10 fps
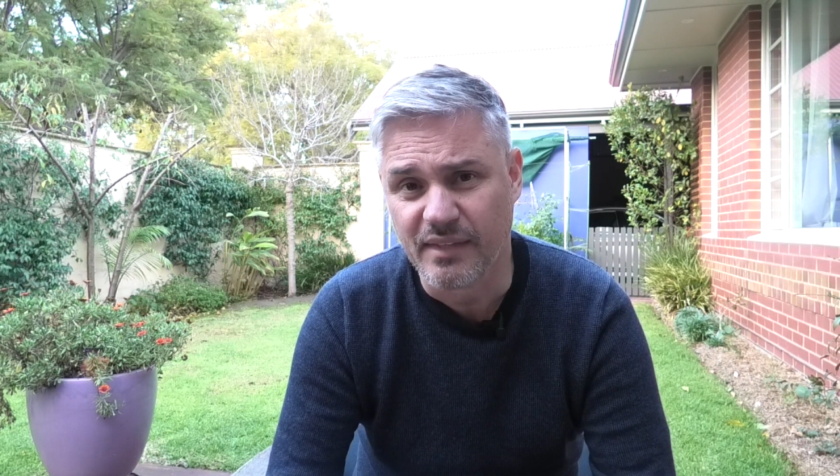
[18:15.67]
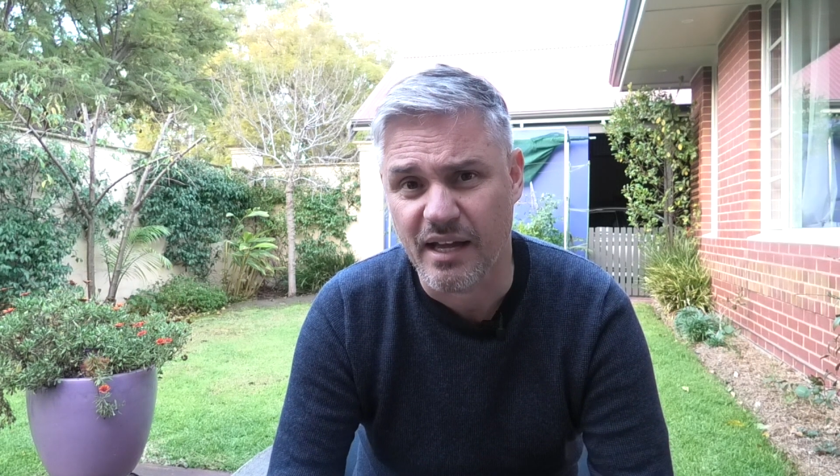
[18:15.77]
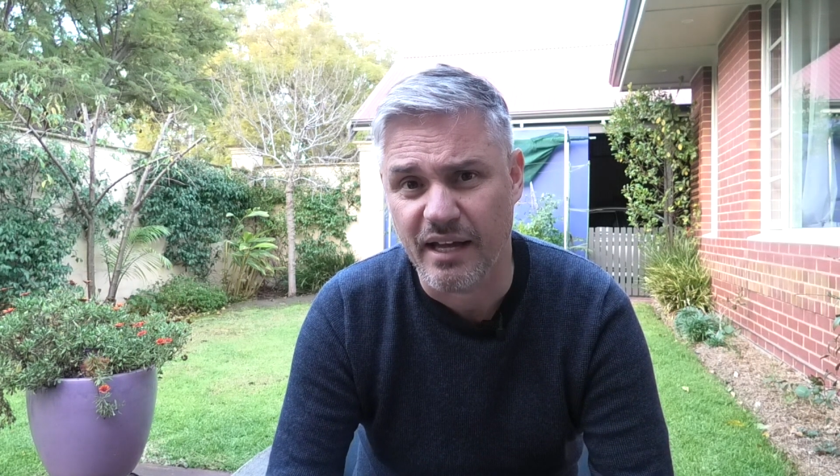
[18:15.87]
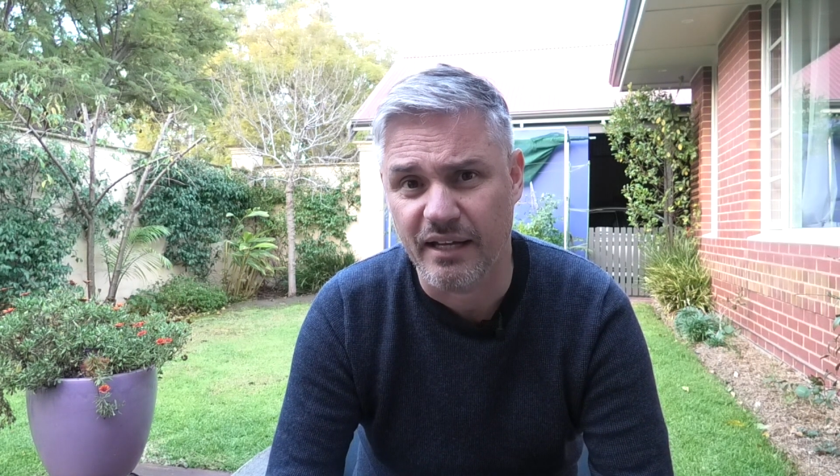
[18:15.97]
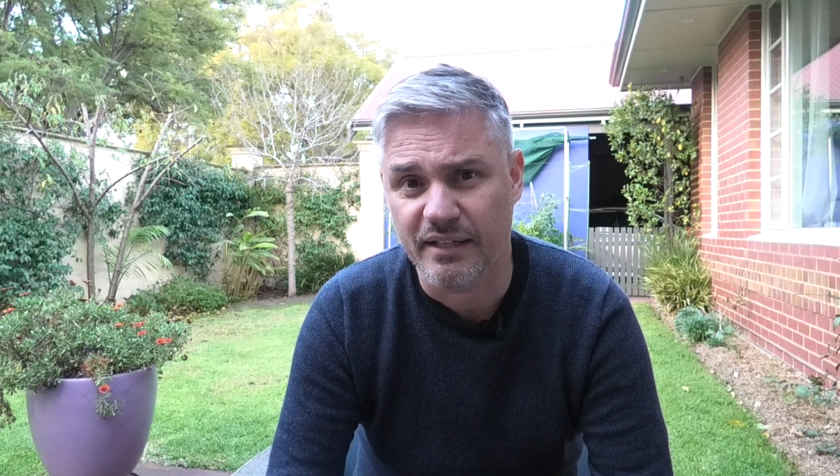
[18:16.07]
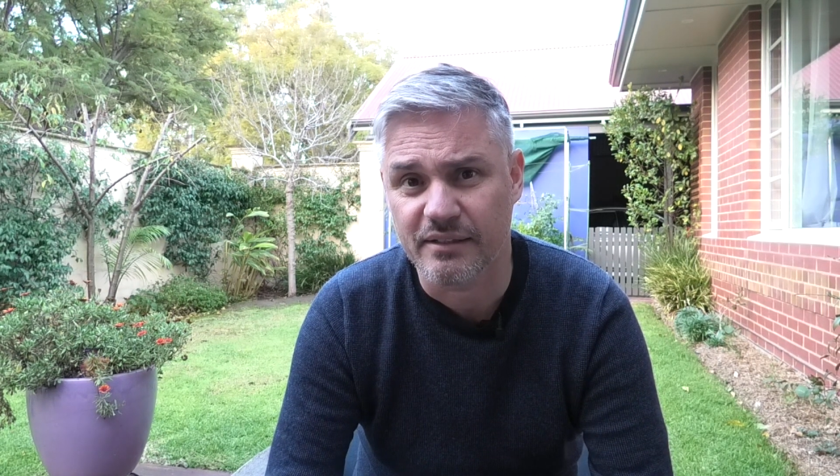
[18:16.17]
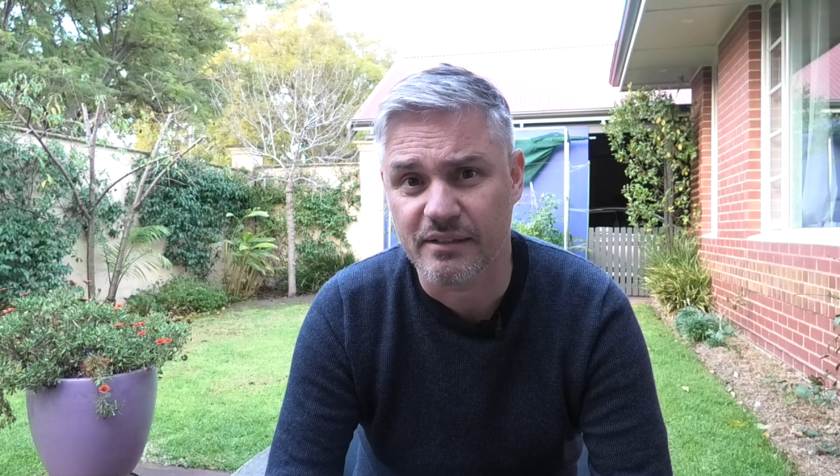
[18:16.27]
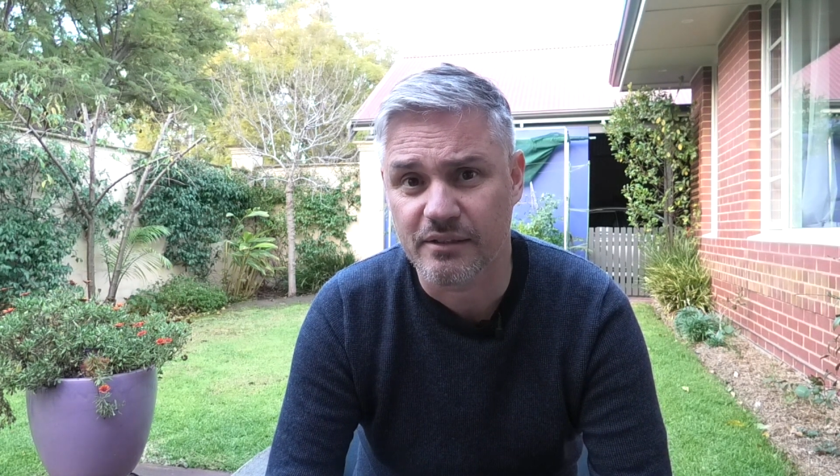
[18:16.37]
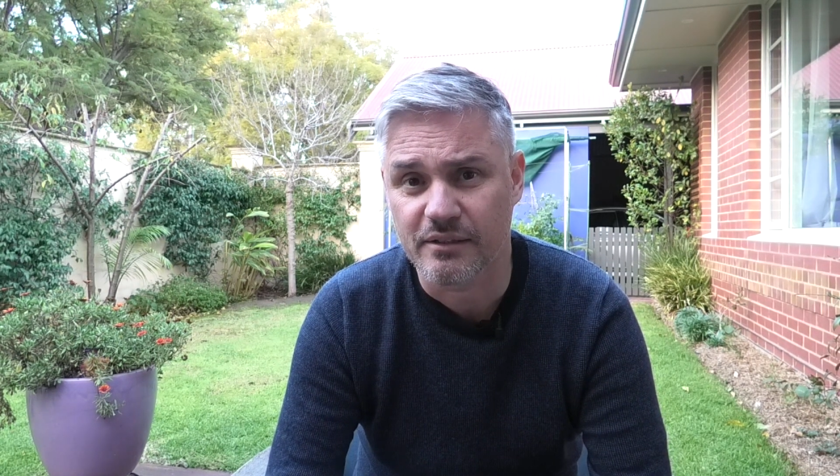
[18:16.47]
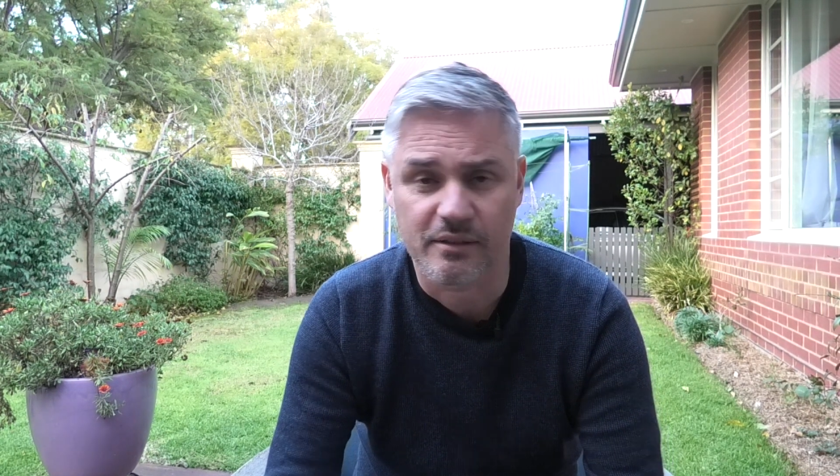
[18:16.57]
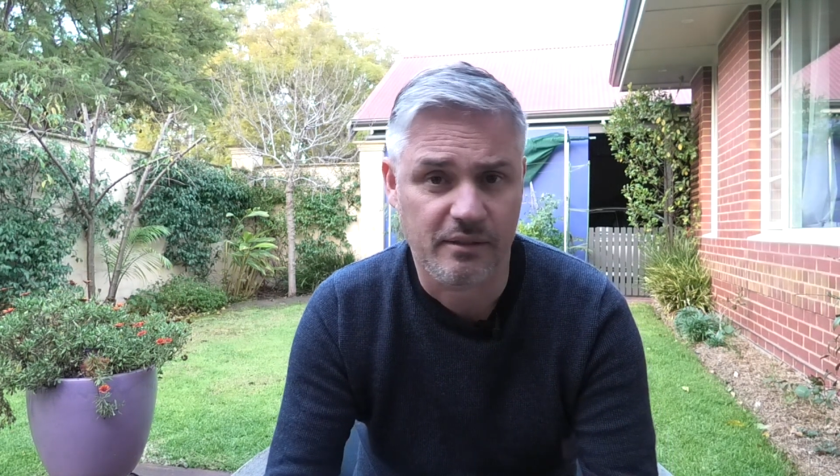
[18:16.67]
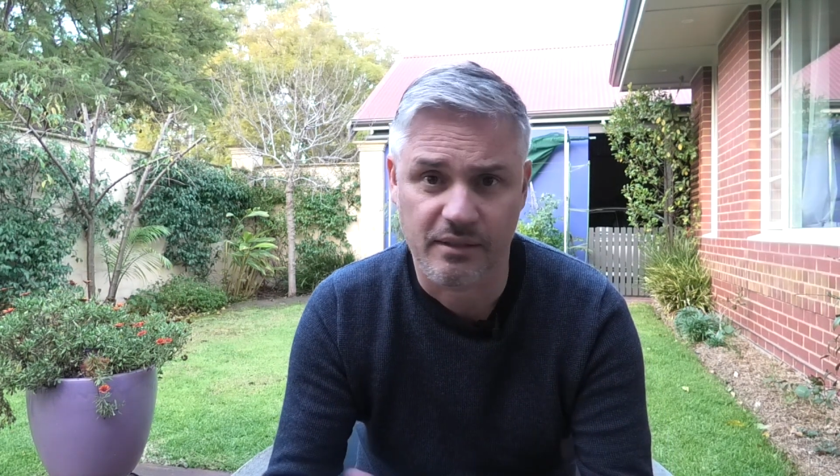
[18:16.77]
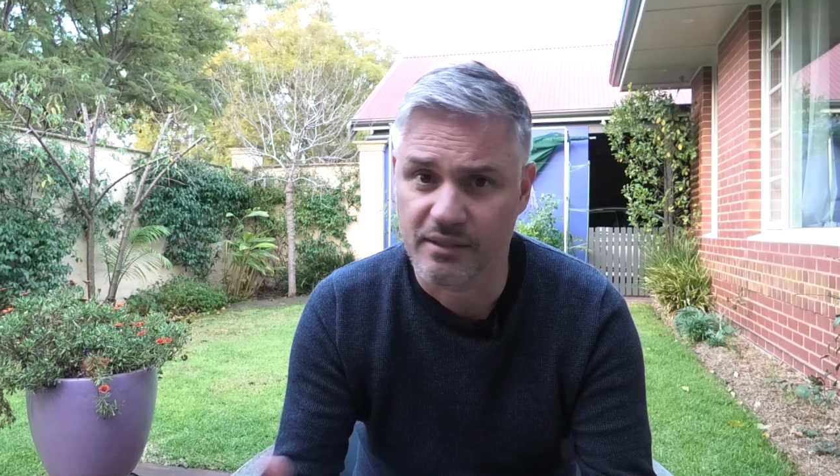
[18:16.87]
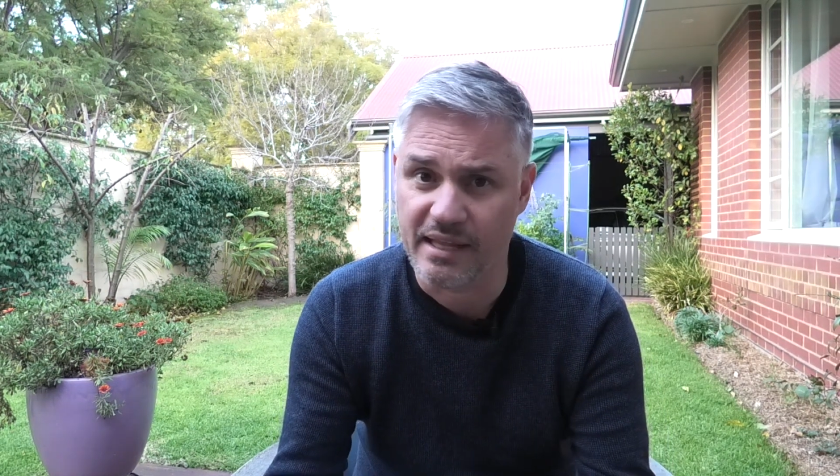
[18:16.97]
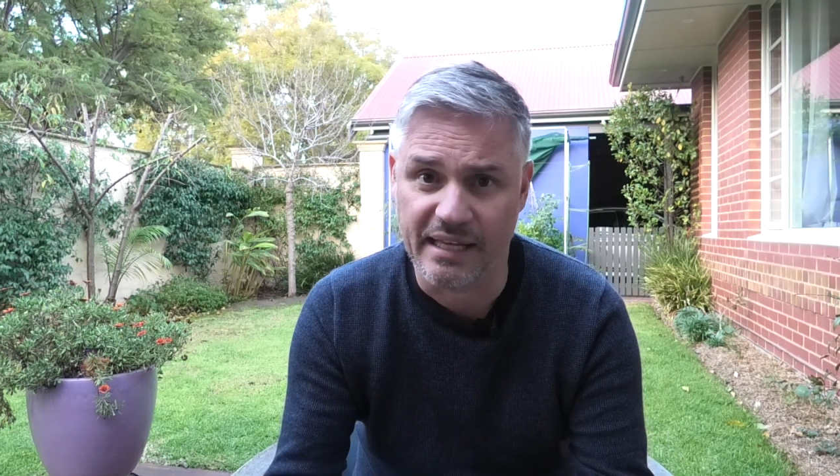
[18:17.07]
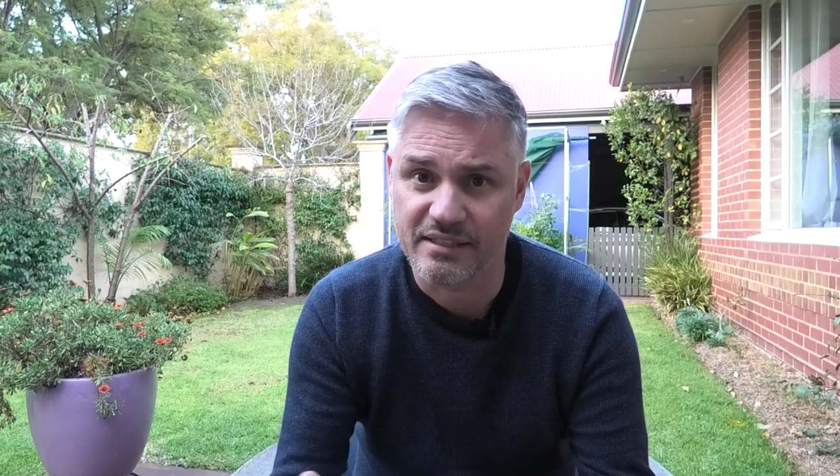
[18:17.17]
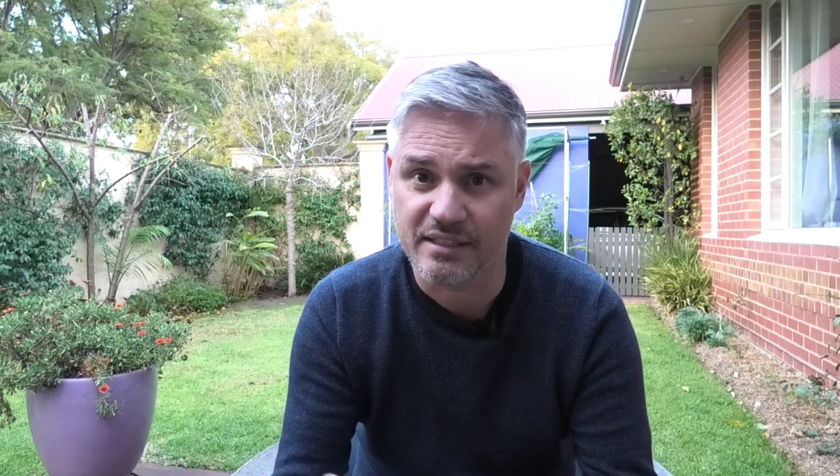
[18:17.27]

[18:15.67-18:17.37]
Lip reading: that